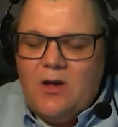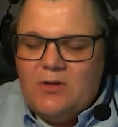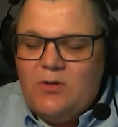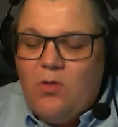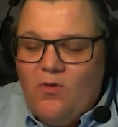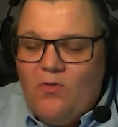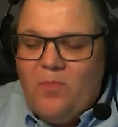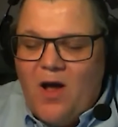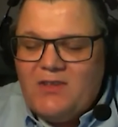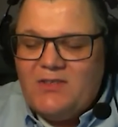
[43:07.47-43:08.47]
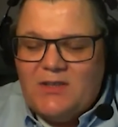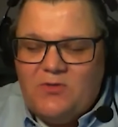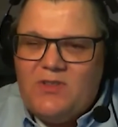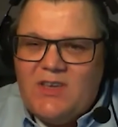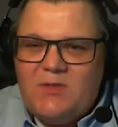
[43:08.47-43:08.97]
a ton of parts that
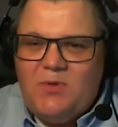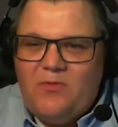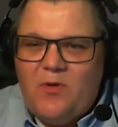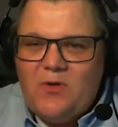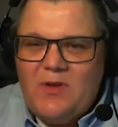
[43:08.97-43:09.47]
you test before